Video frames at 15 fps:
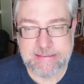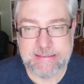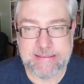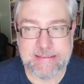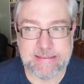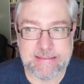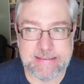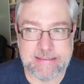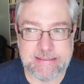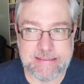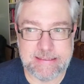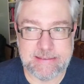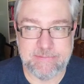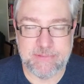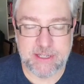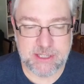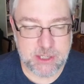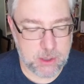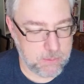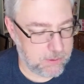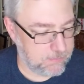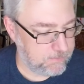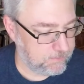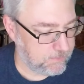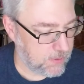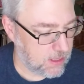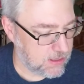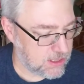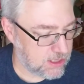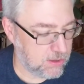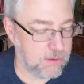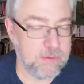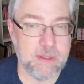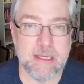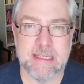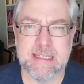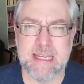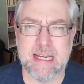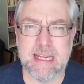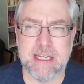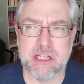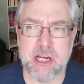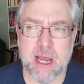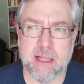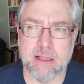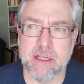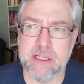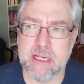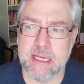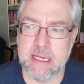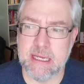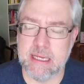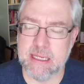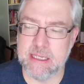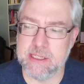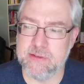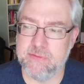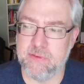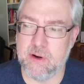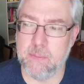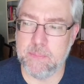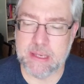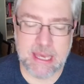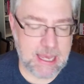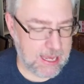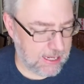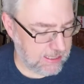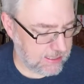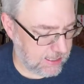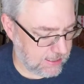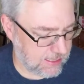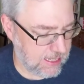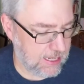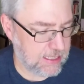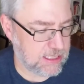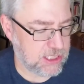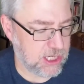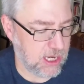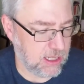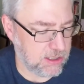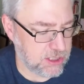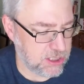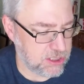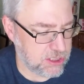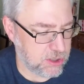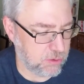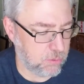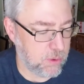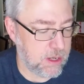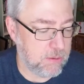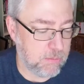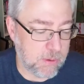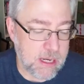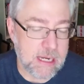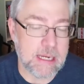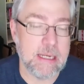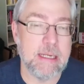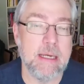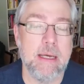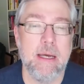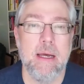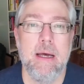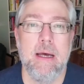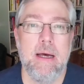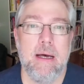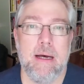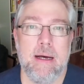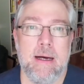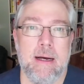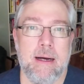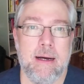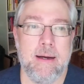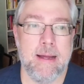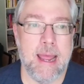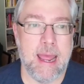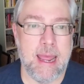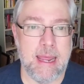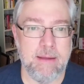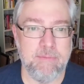Victober. So the second challenge is from Kate, and Kate's challenge is to reread a